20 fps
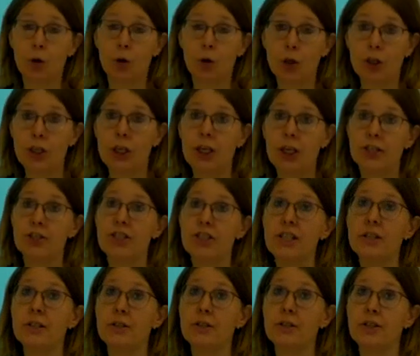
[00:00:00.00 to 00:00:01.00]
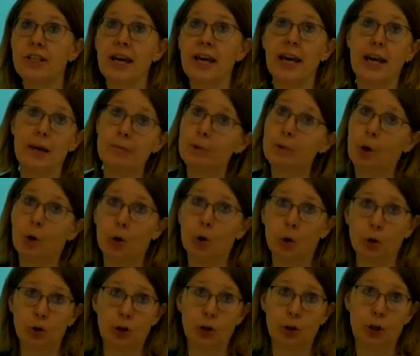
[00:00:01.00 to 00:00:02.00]
on a serious game
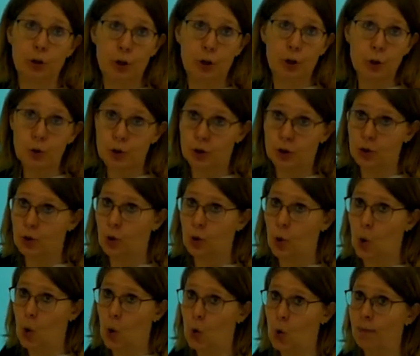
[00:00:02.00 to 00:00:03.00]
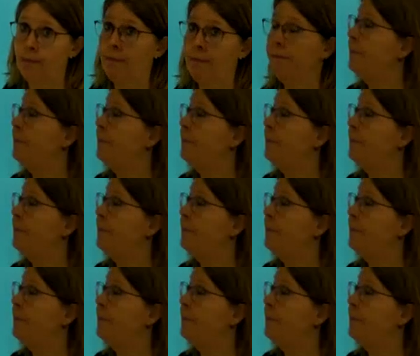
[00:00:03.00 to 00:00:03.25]
on Newton's rule.